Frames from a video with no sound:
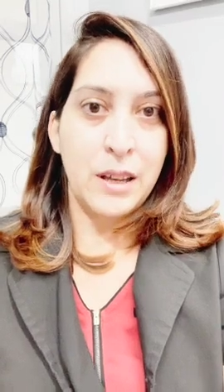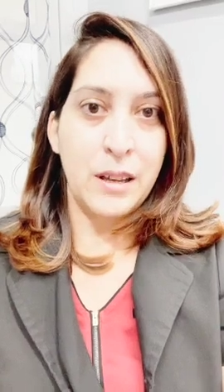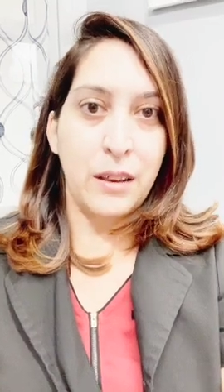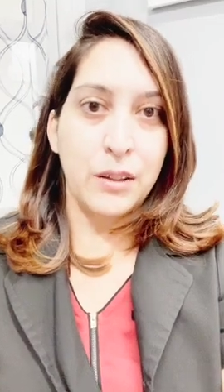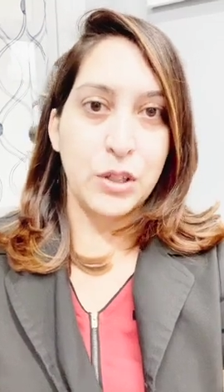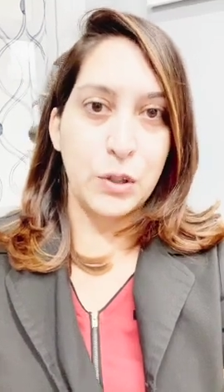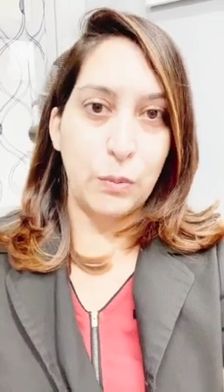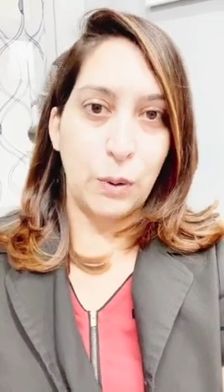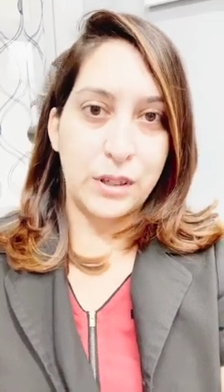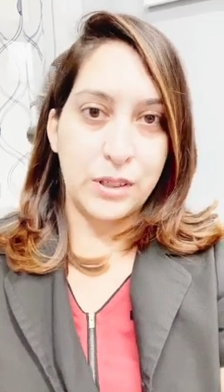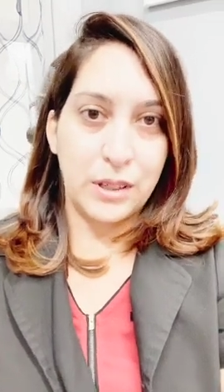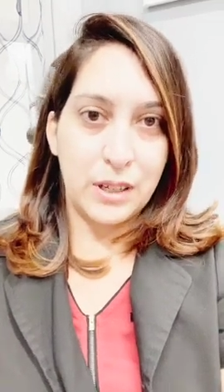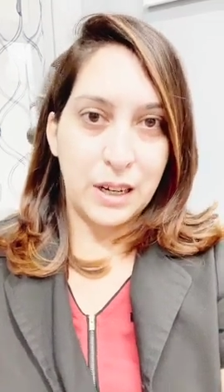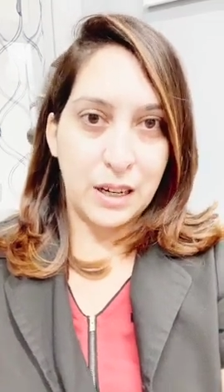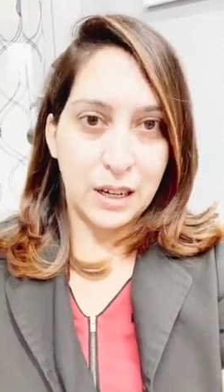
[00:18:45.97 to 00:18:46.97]
This is what's
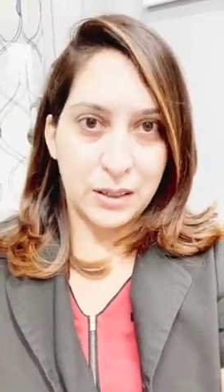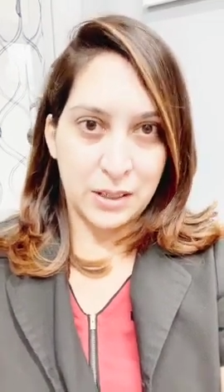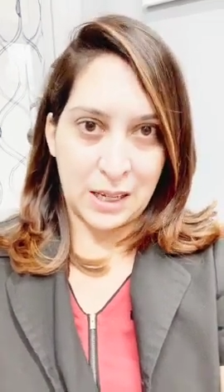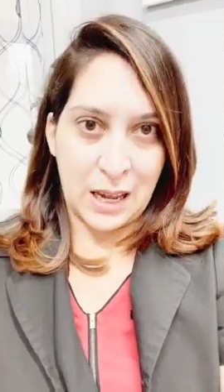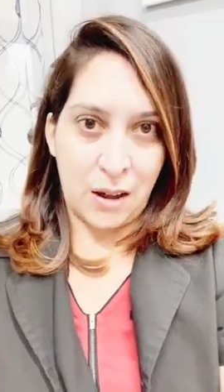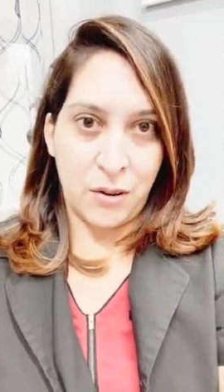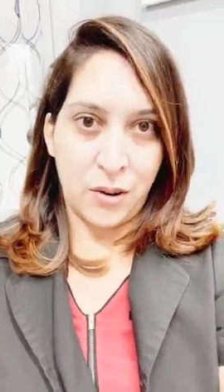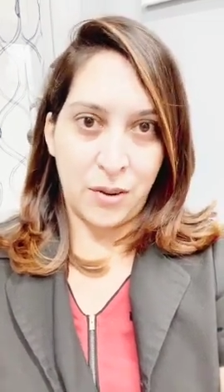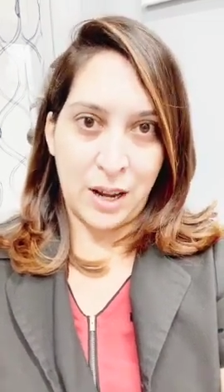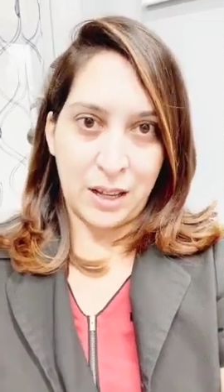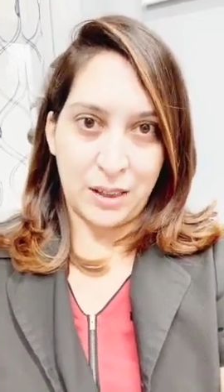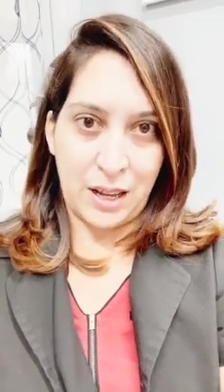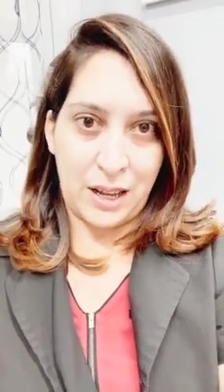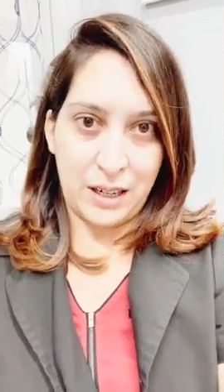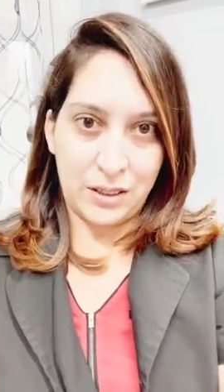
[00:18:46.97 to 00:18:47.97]
needed to
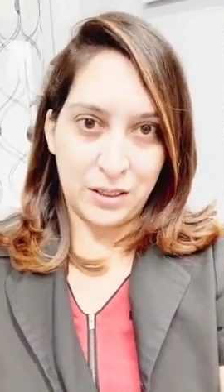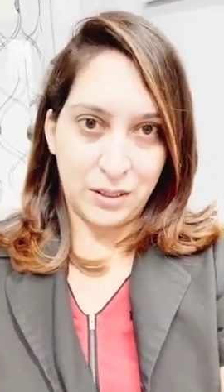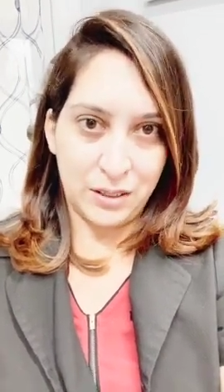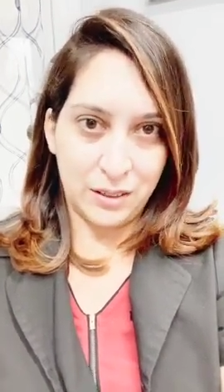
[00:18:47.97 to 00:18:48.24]
counteract that.